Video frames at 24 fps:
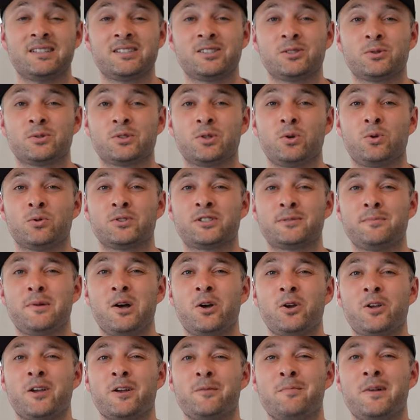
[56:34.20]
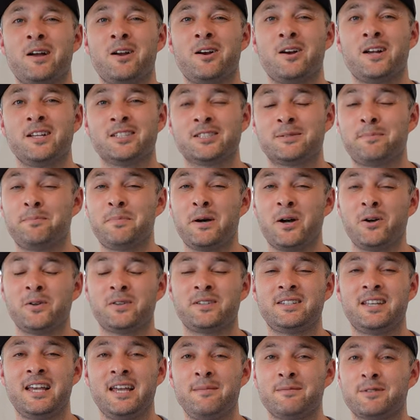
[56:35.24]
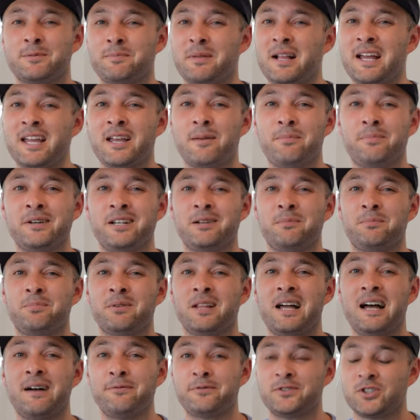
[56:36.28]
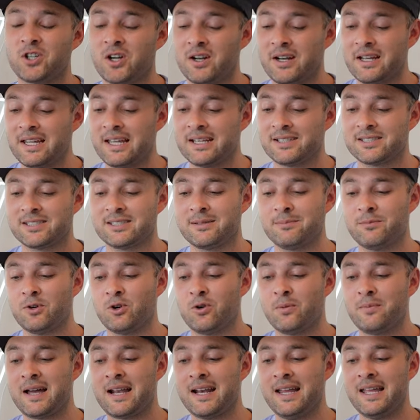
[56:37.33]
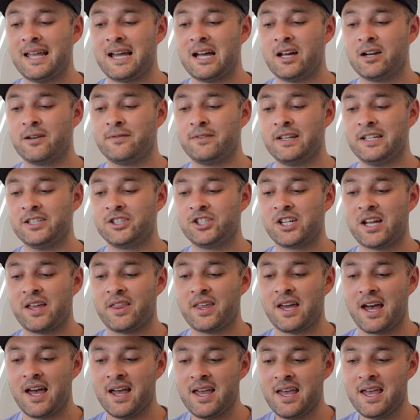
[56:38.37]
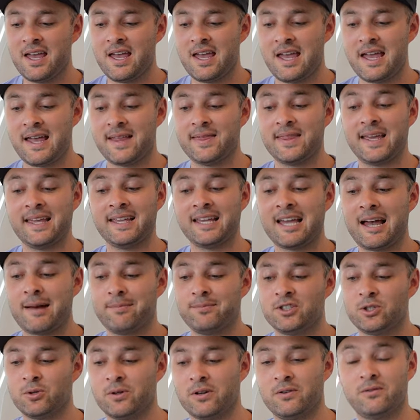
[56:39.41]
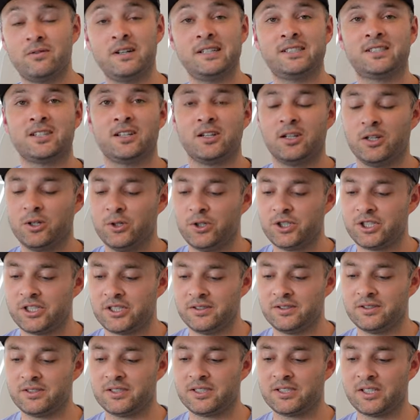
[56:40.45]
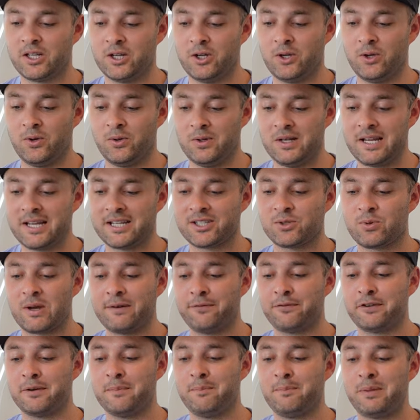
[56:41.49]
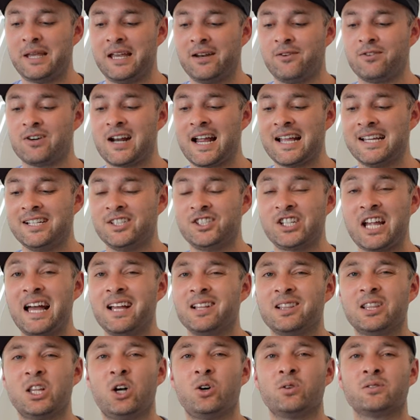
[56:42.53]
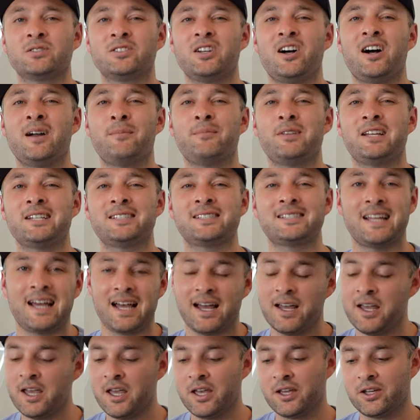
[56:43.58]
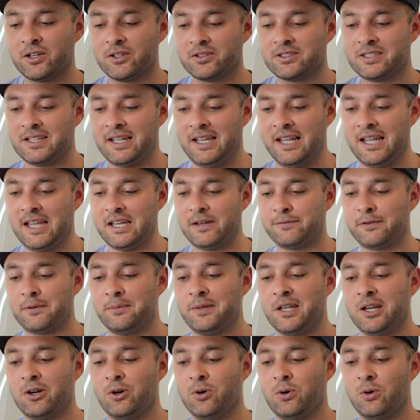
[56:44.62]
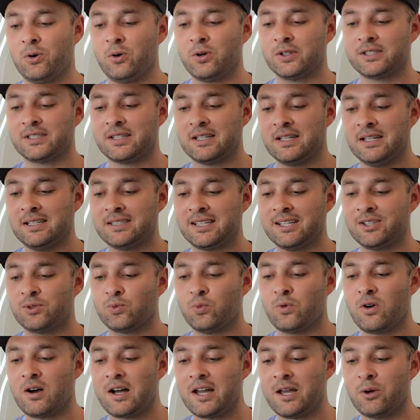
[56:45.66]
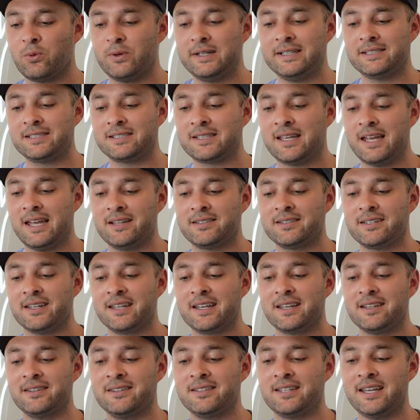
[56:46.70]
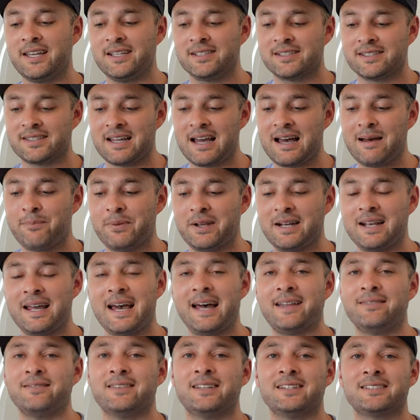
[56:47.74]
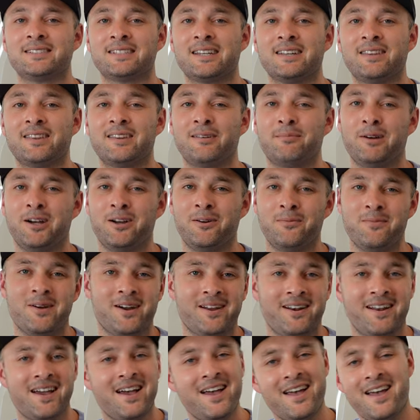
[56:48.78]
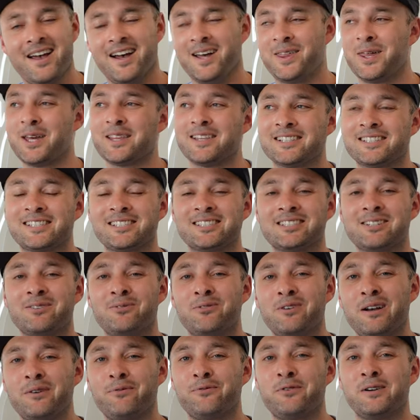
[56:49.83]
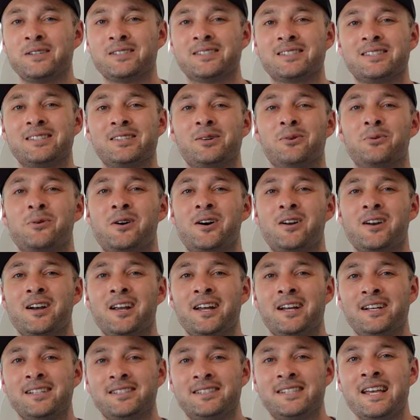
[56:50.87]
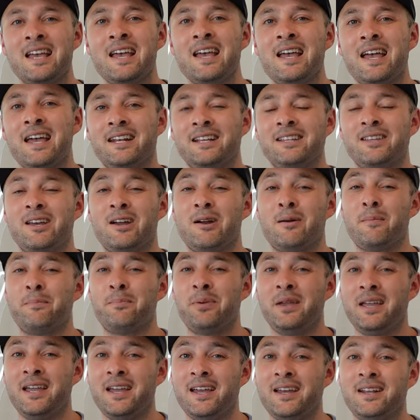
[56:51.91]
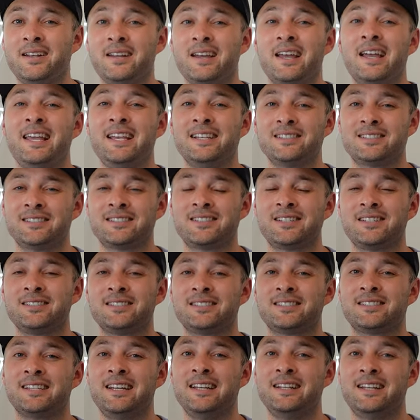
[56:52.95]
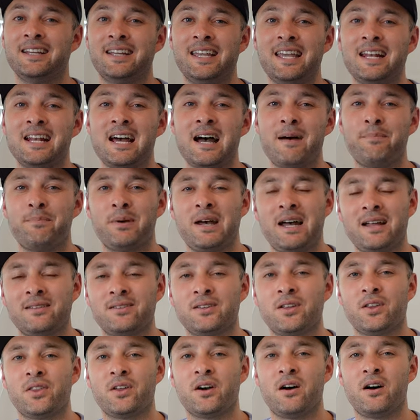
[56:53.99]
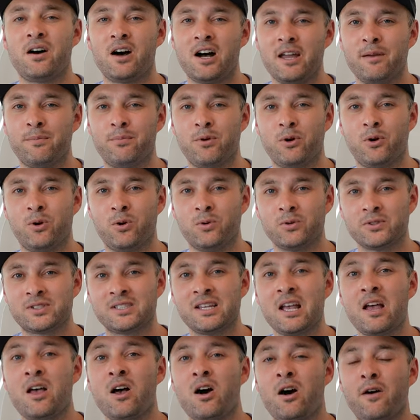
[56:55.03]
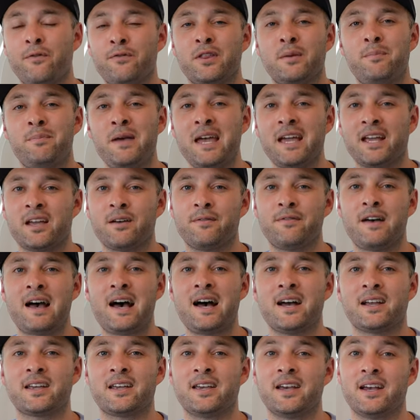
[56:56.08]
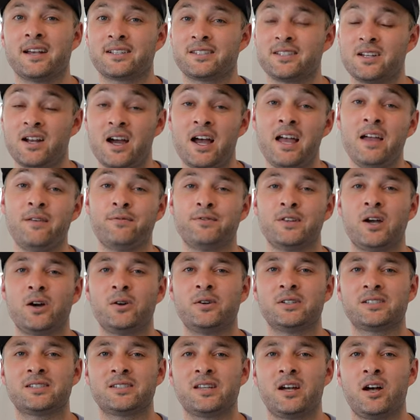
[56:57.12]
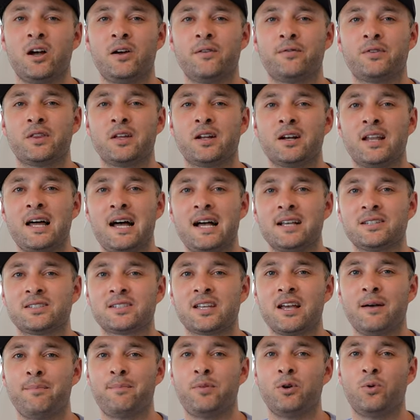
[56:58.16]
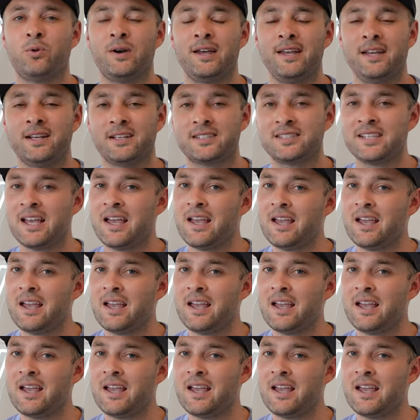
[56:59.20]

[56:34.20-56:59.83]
this was all smoke and mirrors, both teams playing a bit of bluff, trying to get some more money out of each other and they come to a resolution. So, next one from Ben Ranger, long time listener. Good to hear from your horse. And he says, Why are we scared to contest up and unders at the moment? I think this is in reference to the Warriors and their appeared hesitancy to get up under the high balls off the back of our kicks. And I have noticed it over the last couple of weeks.